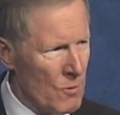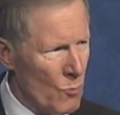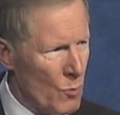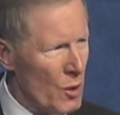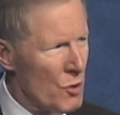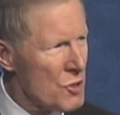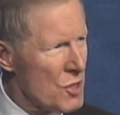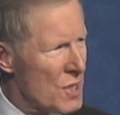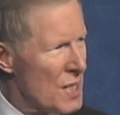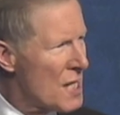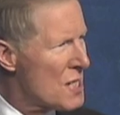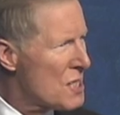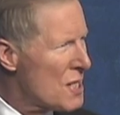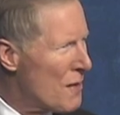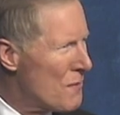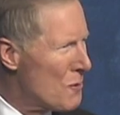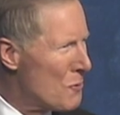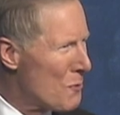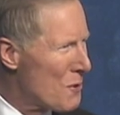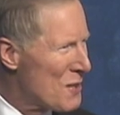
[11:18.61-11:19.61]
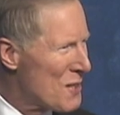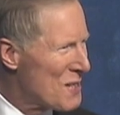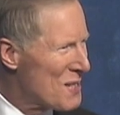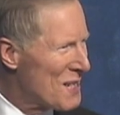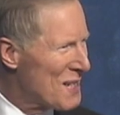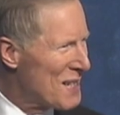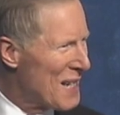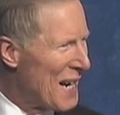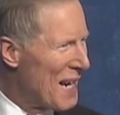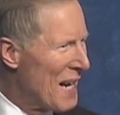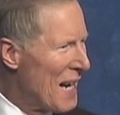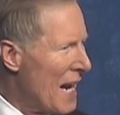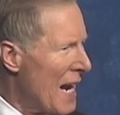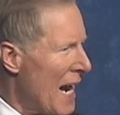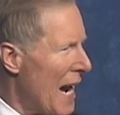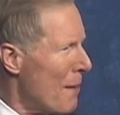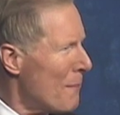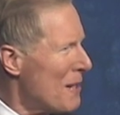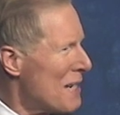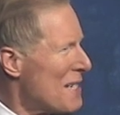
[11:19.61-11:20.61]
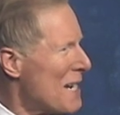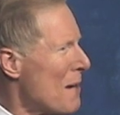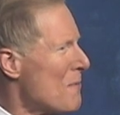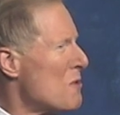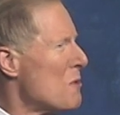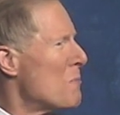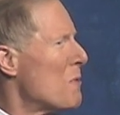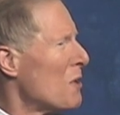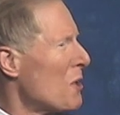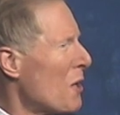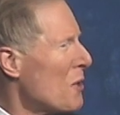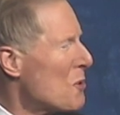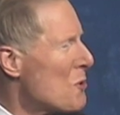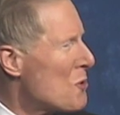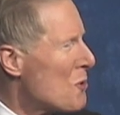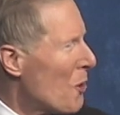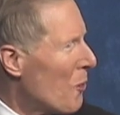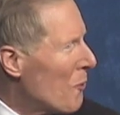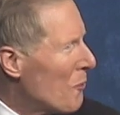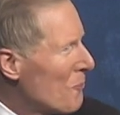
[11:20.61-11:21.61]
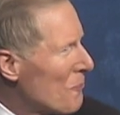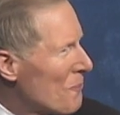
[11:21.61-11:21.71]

Wilson, nice to have you with us today. Okay. How many times have you been on the show?